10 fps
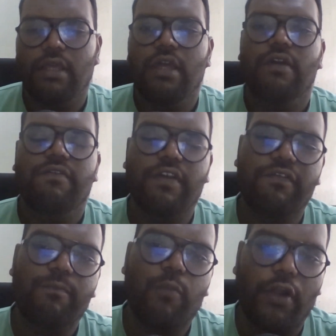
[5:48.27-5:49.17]

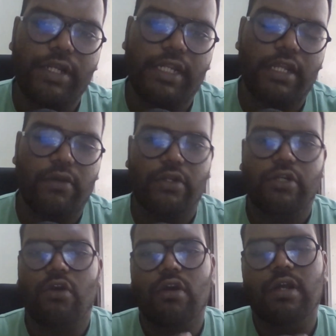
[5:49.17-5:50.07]
Fifth point that I want
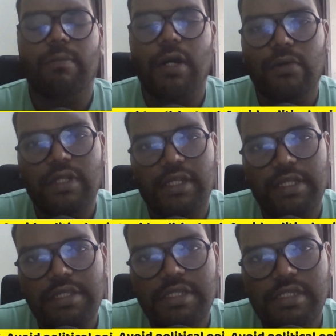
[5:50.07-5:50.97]
to talk about
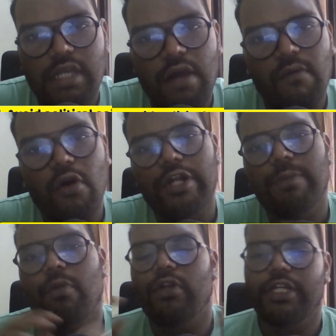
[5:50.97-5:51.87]
is
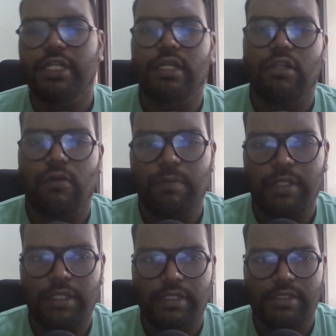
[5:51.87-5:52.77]
avoid political
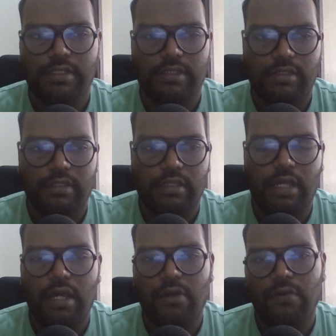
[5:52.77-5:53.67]
opinions.
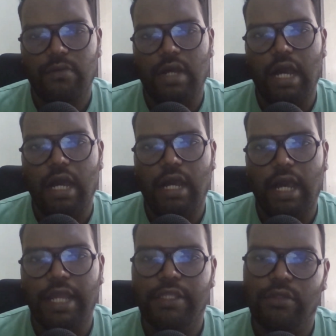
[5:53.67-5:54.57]
Now,
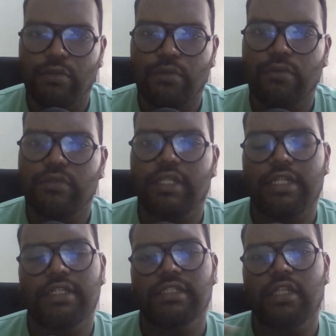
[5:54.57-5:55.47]
I know
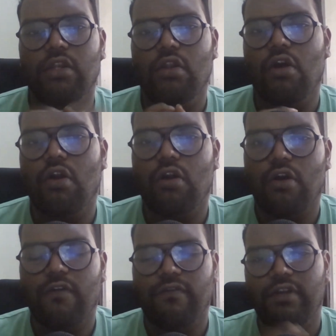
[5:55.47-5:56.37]
there is a lot
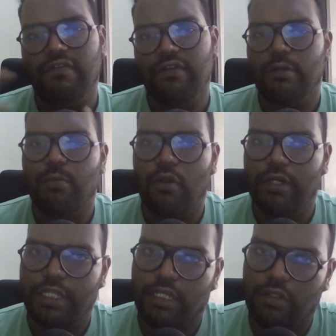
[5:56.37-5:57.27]
of different
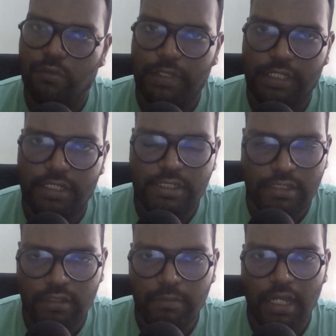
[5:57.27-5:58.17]
political opinions
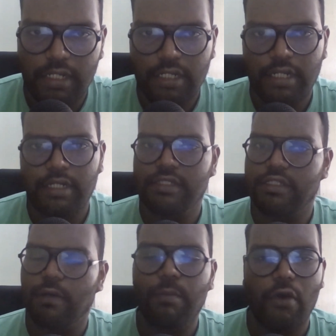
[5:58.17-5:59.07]
in the market,
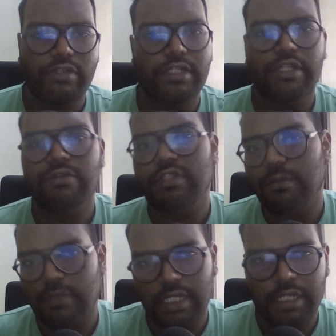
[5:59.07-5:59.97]
some positive,
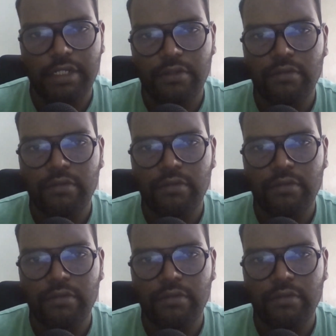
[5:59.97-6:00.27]
some negative.